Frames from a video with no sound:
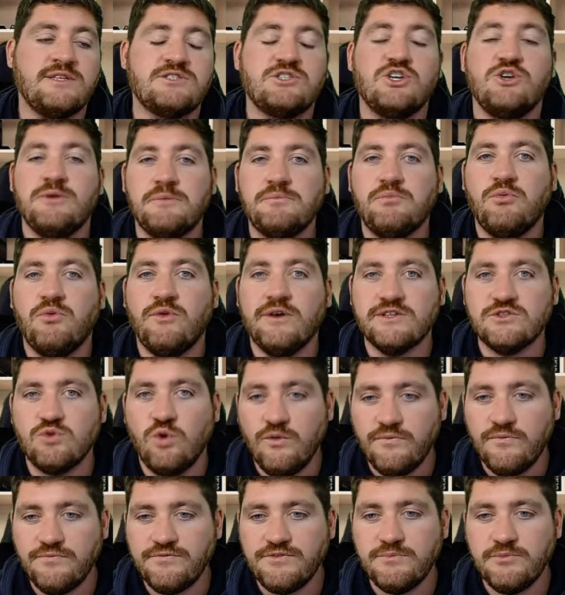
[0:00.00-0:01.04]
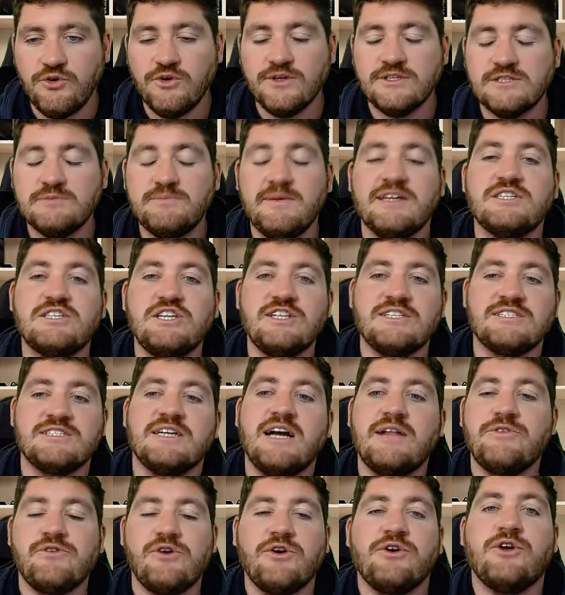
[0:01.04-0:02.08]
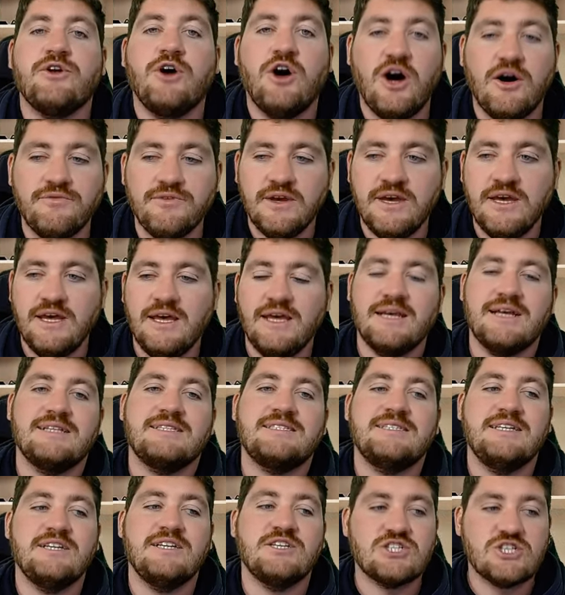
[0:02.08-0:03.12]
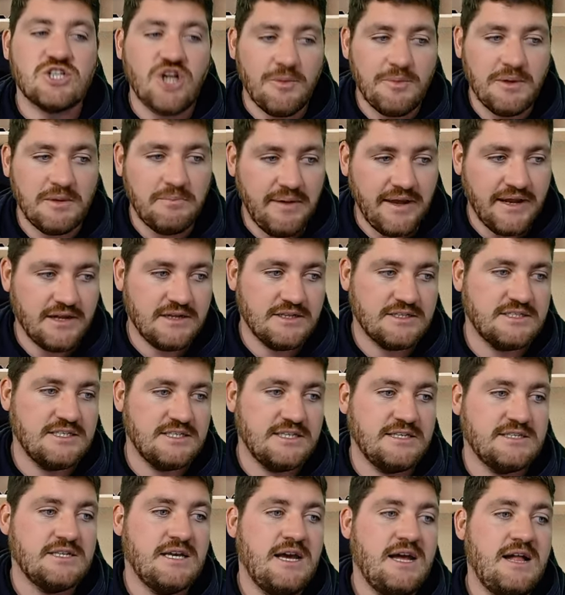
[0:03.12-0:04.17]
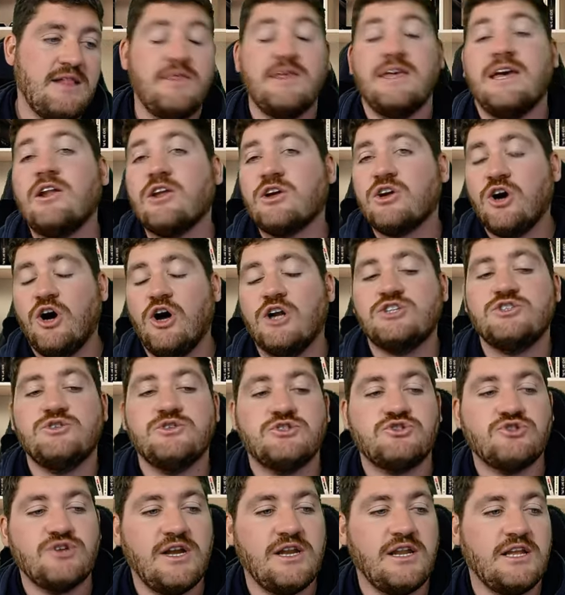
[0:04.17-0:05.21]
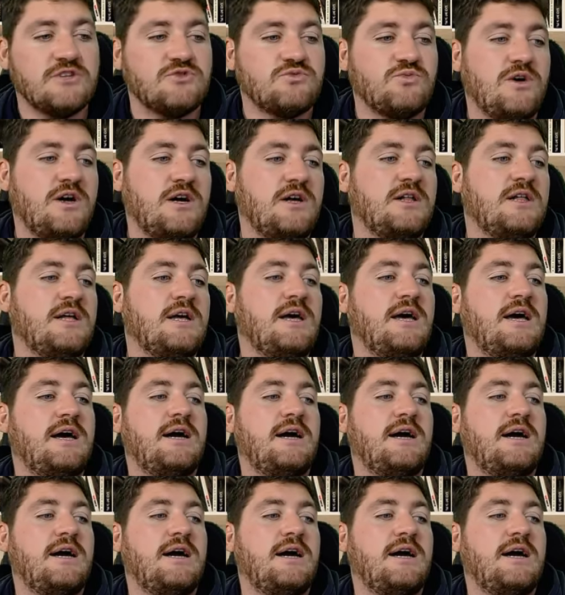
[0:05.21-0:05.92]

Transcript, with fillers: So many points off the boot, especially inside their own half, conceding sloppy penalties. The yellow card to Australia as well.